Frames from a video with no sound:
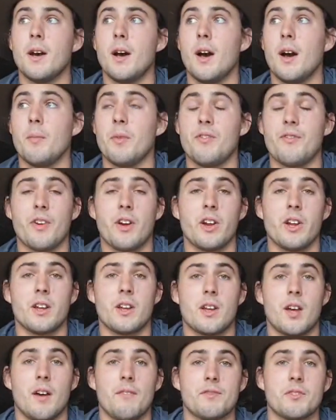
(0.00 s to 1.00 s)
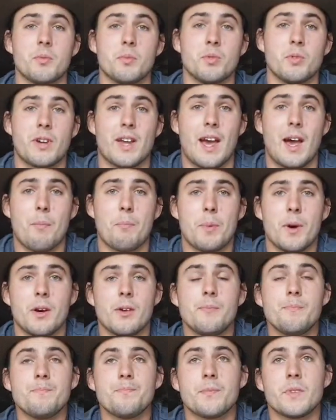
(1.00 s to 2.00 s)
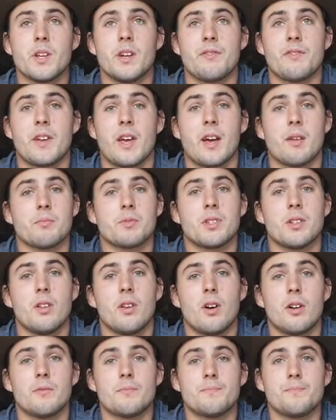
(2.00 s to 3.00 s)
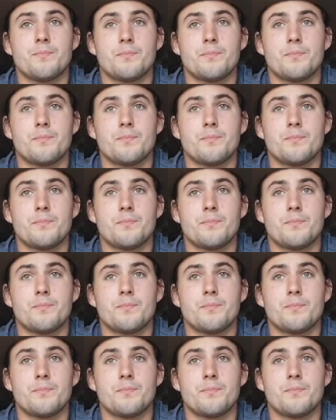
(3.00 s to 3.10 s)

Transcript: I'm a very comfortable camper. I've camped a lot